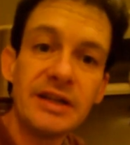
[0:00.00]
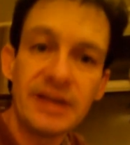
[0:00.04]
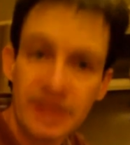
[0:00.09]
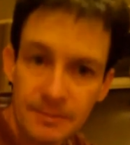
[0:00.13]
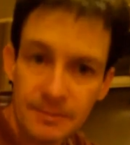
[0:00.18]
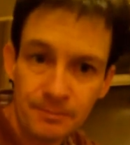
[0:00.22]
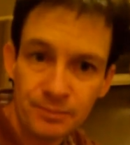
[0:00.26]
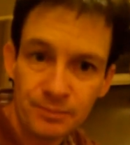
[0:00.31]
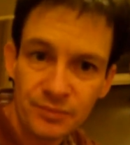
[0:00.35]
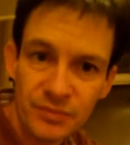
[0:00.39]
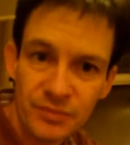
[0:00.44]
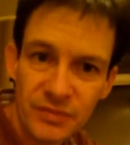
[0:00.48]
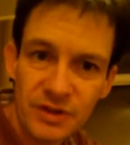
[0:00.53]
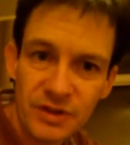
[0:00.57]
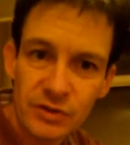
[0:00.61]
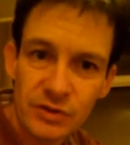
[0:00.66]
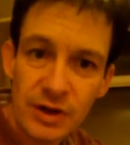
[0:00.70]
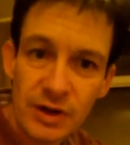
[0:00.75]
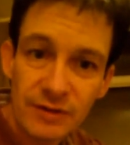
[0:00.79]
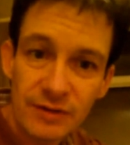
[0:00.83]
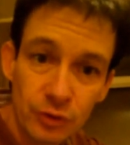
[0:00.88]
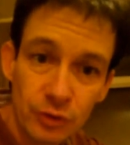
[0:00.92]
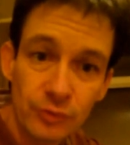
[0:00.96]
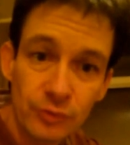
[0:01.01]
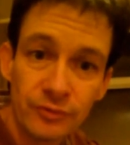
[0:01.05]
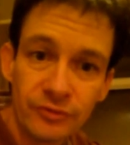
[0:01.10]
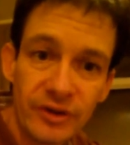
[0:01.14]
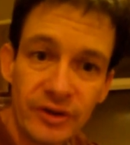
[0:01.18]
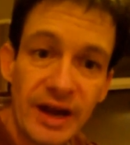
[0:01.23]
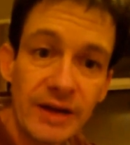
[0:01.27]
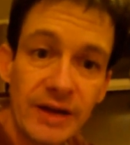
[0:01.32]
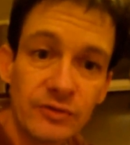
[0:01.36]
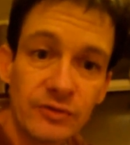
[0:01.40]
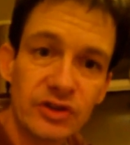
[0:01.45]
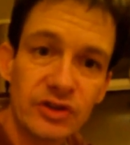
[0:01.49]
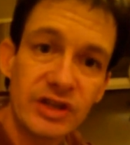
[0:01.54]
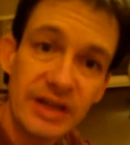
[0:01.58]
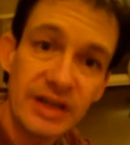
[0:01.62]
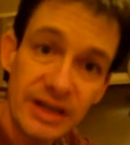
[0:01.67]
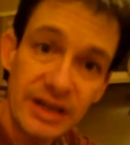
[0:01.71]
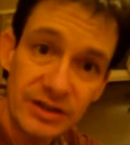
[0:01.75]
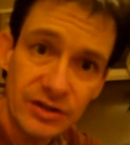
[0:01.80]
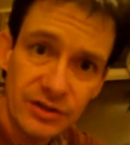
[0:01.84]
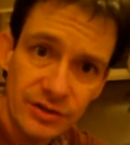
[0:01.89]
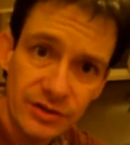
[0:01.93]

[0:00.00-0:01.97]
So I've done five stages